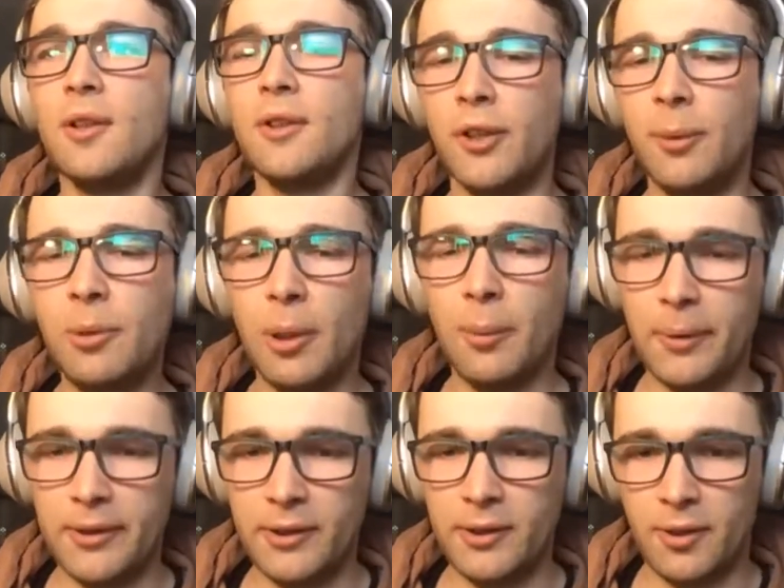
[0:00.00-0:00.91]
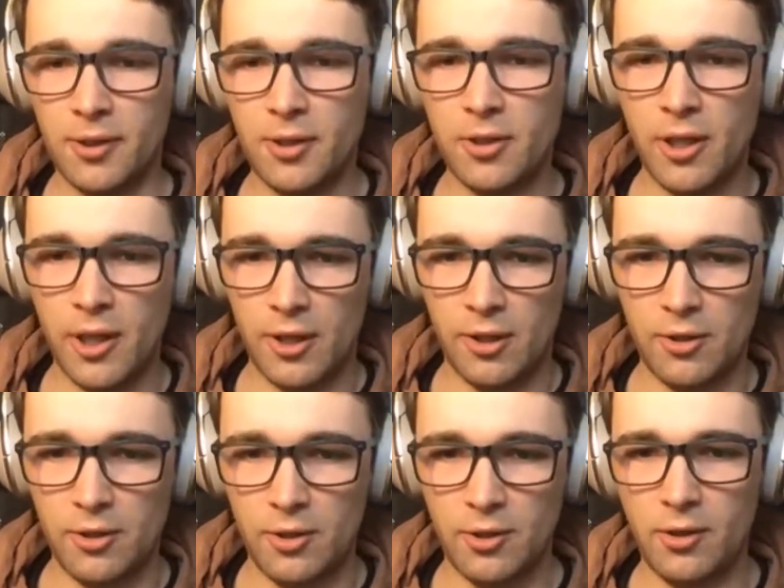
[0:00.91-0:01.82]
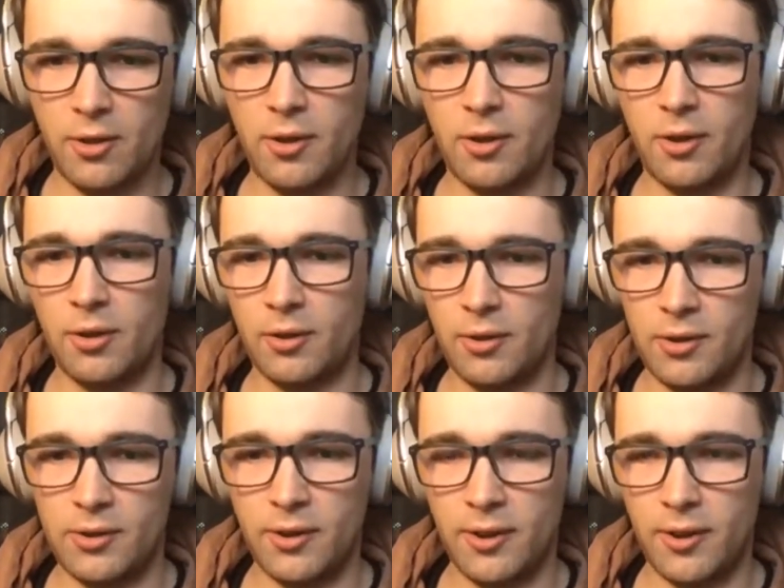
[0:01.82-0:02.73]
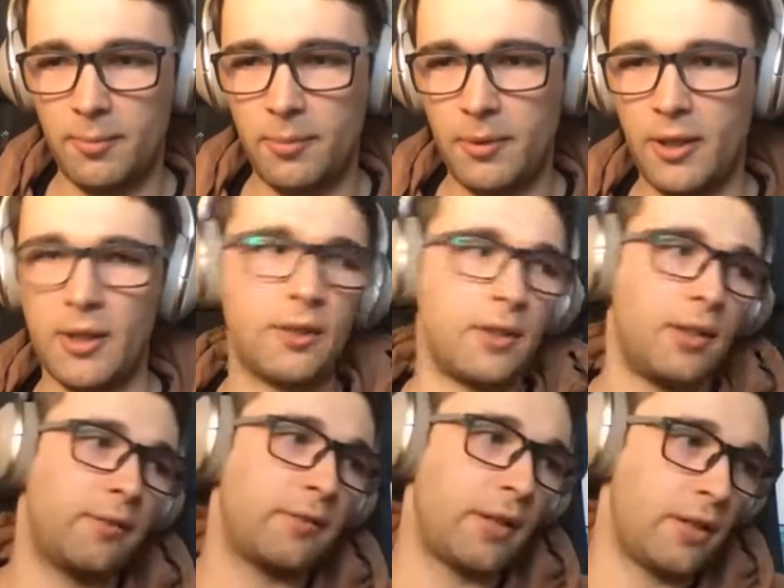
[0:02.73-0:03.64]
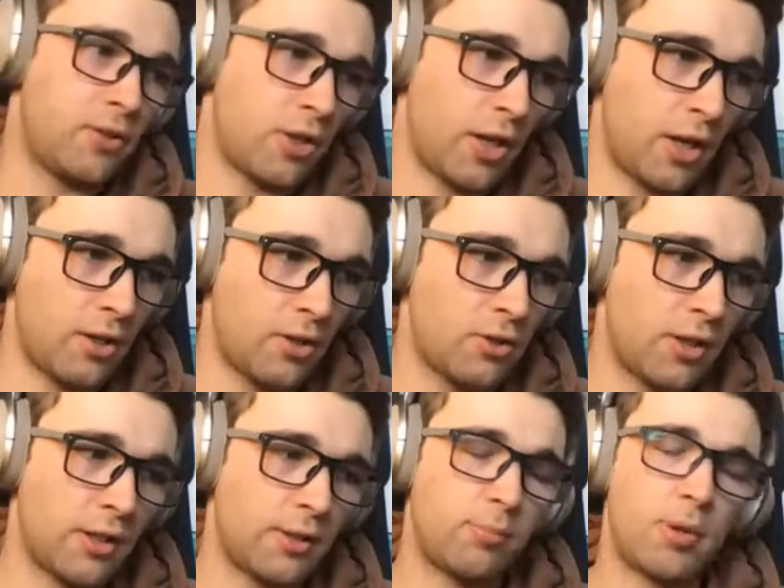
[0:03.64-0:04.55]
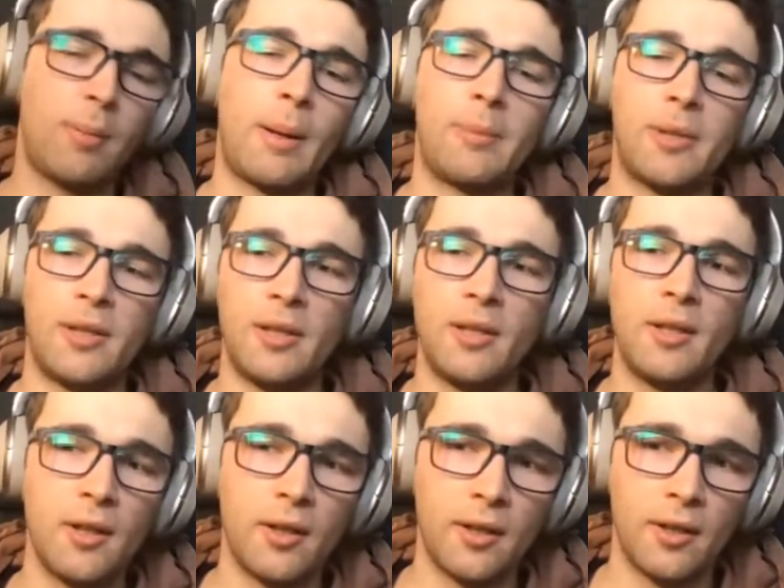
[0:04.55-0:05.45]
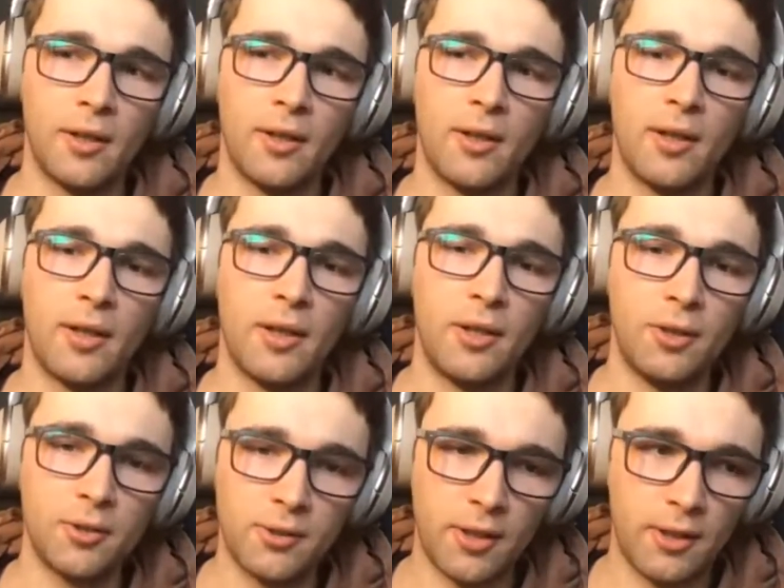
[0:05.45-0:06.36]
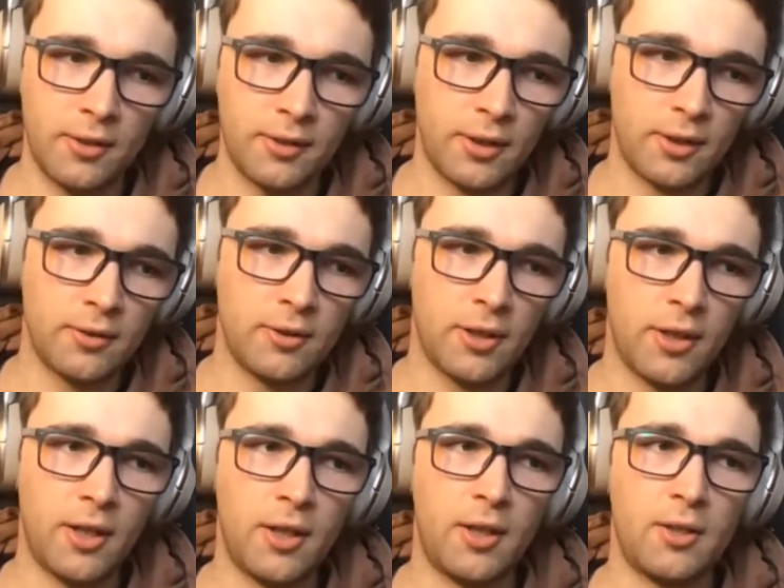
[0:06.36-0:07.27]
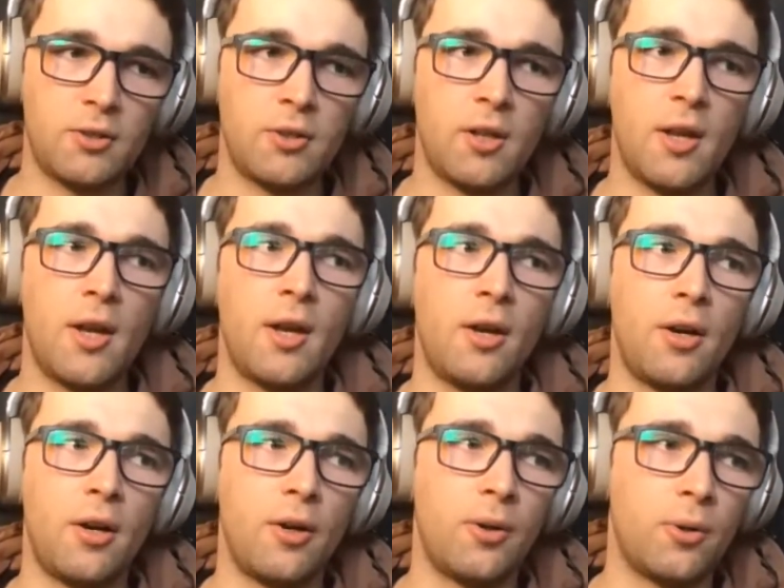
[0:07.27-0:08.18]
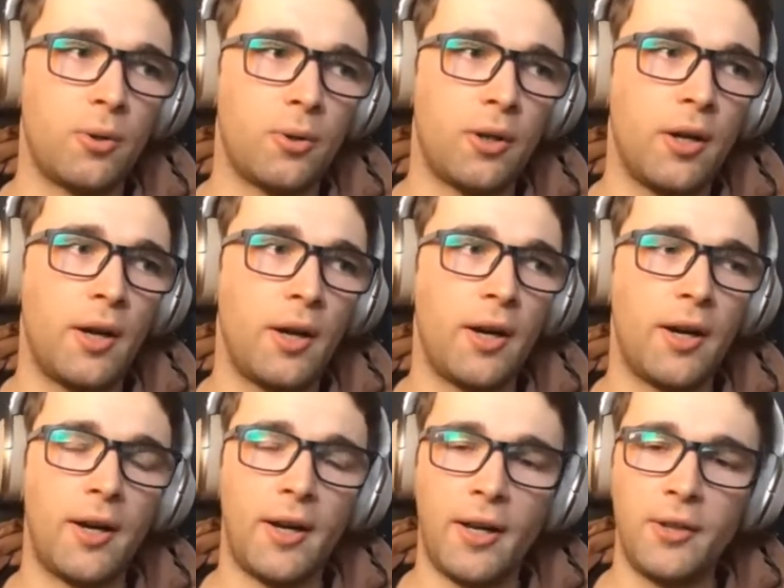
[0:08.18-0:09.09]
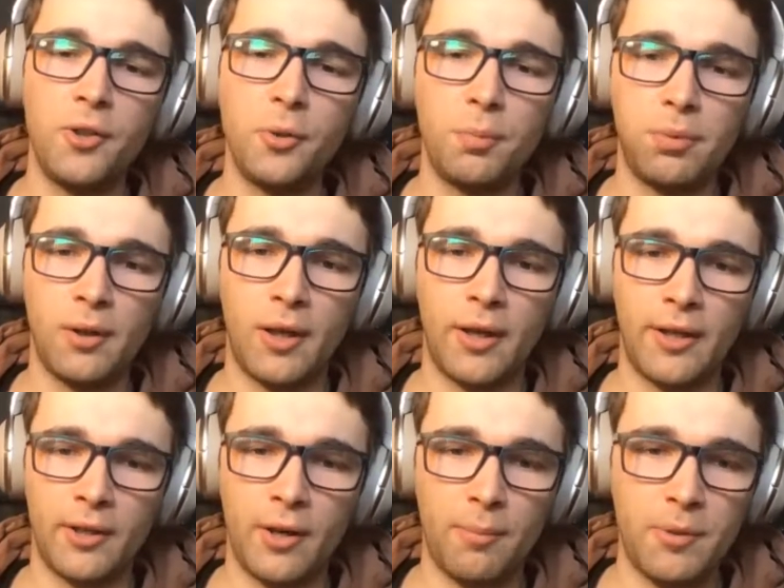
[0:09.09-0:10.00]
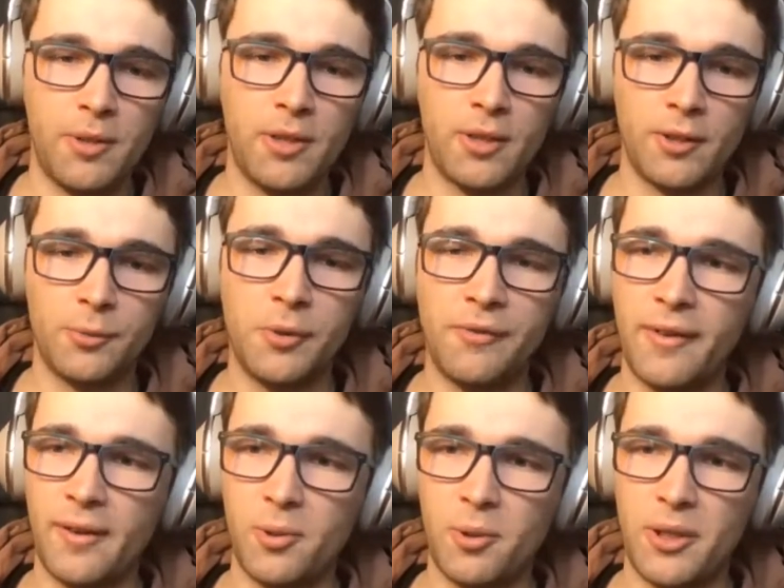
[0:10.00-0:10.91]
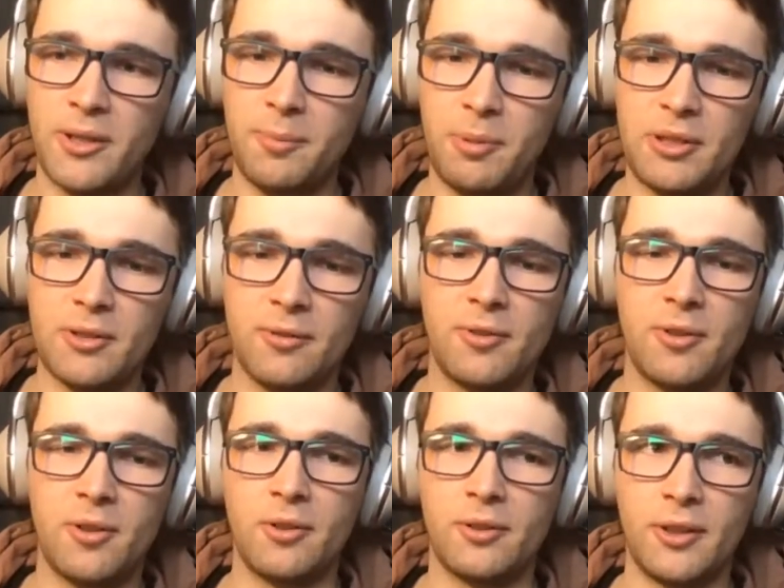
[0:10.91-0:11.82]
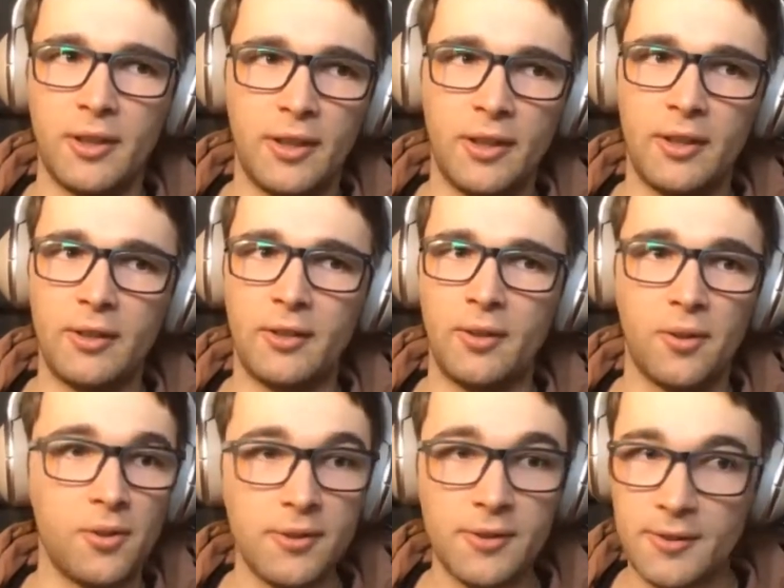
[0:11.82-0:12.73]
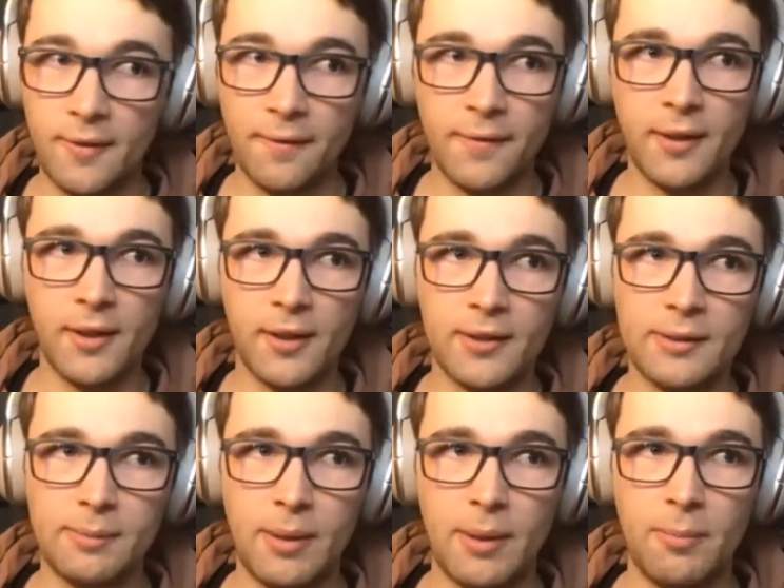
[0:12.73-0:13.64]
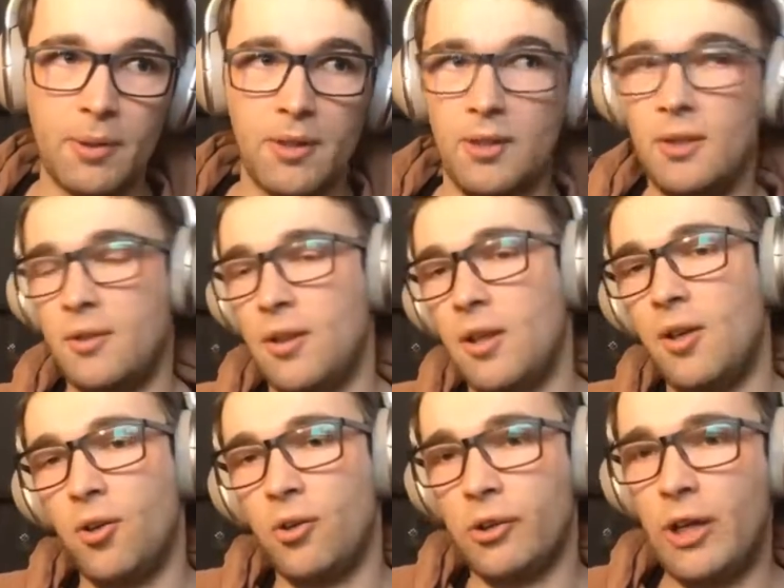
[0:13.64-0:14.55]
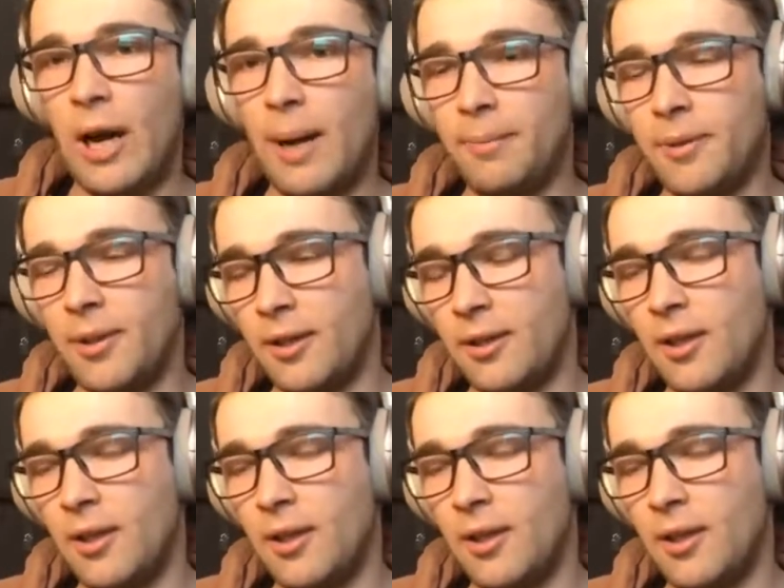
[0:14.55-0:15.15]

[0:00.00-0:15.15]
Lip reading: top competitors changed in the SERP, and if they changed, then probably user intent changed, or a new player appeared with a great piece of content, or something else. Maybe the core update